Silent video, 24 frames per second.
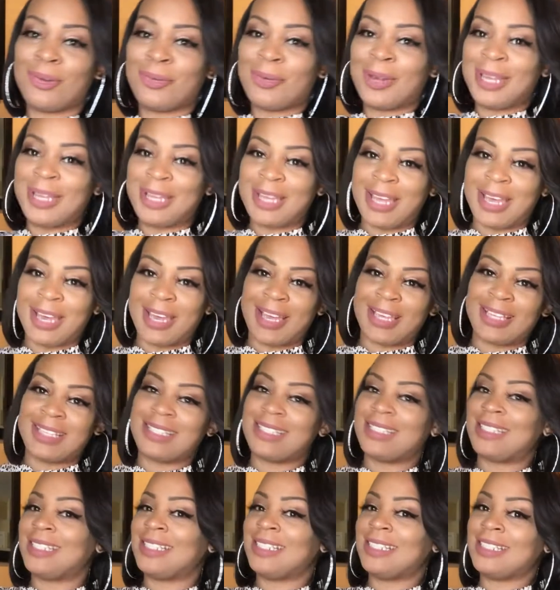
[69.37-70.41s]
right, guys,
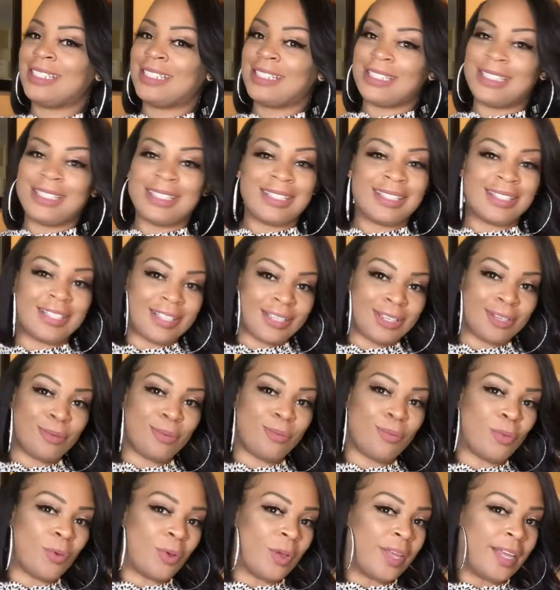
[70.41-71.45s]
this is look
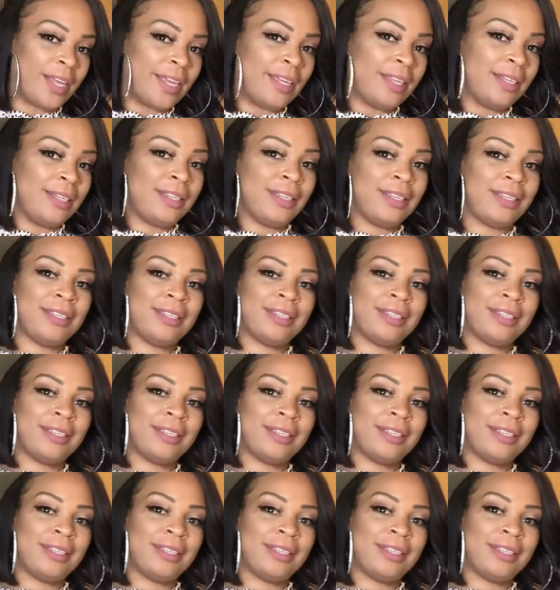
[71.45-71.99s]
one.